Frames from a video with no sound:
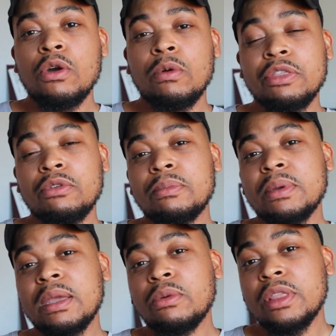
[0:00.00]
whether it
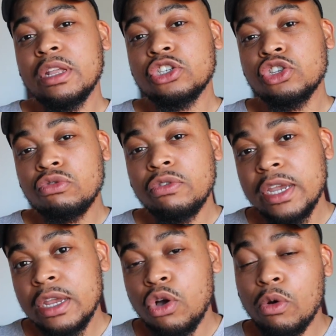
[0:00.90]
be within
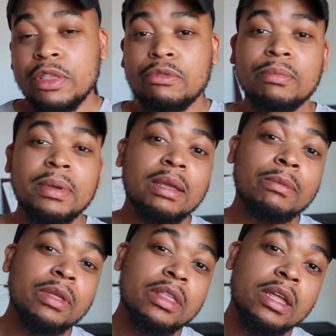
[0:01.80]
screen or whether it be
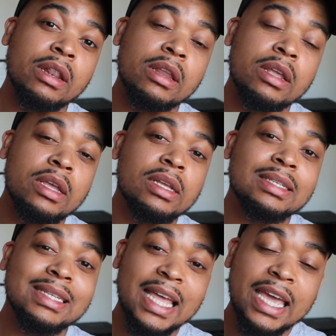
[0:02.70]
within
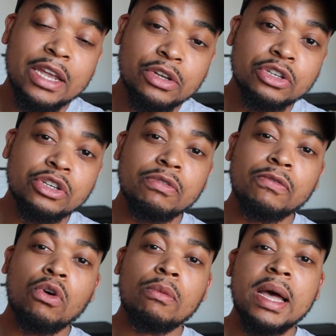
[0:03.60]
stage,
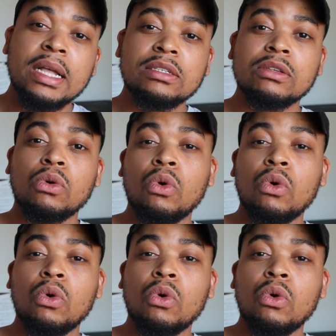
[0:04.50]
format,